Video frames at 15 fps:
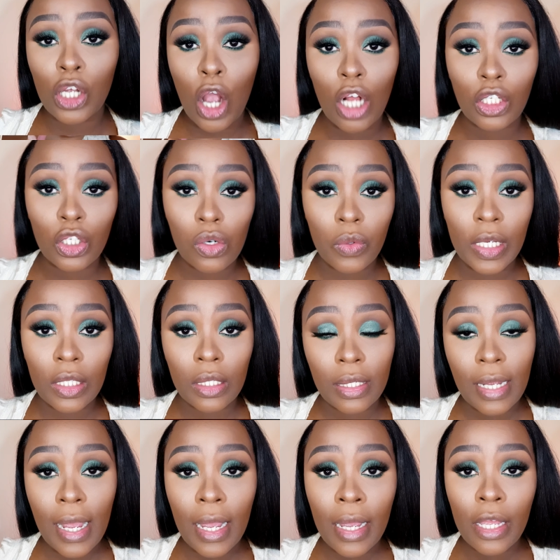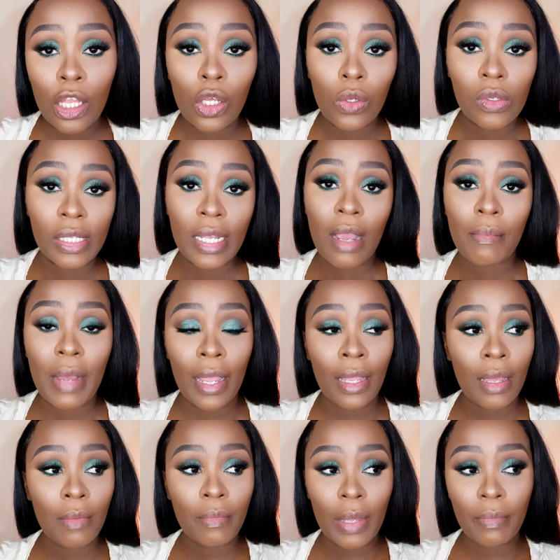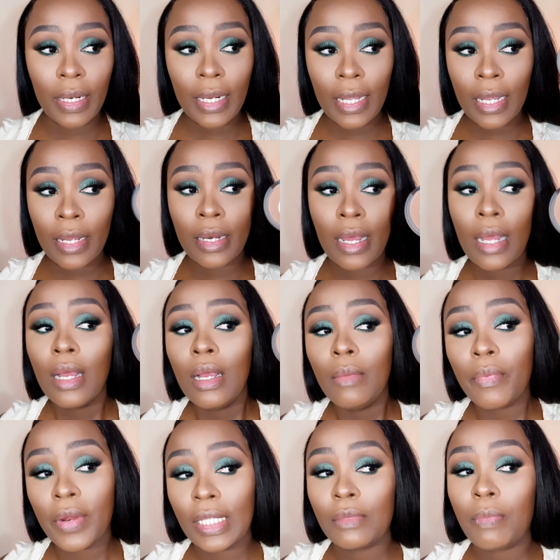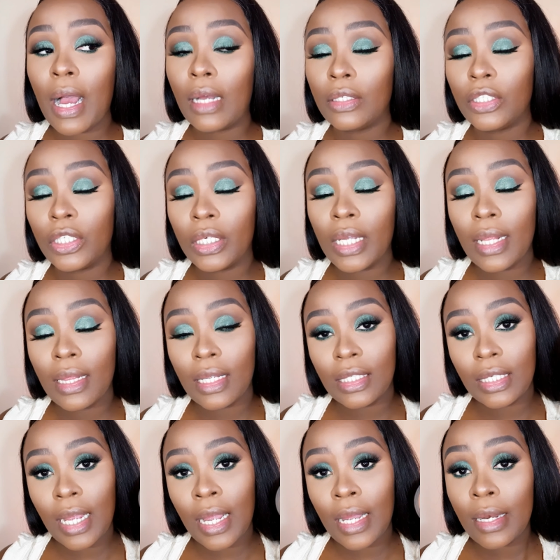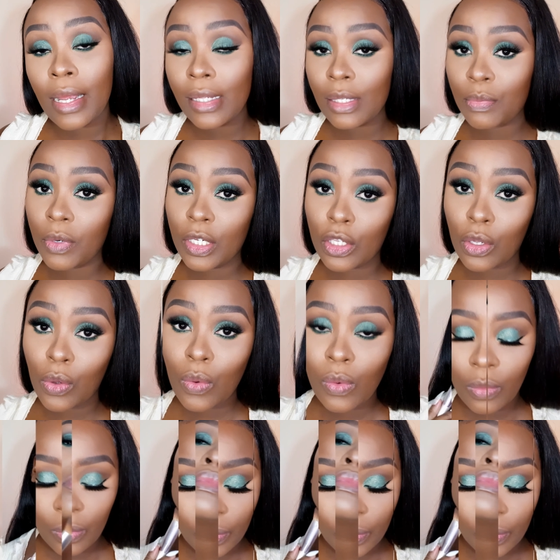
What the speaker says: contouring today using my Maybelline pressed powder in the shade Espresso.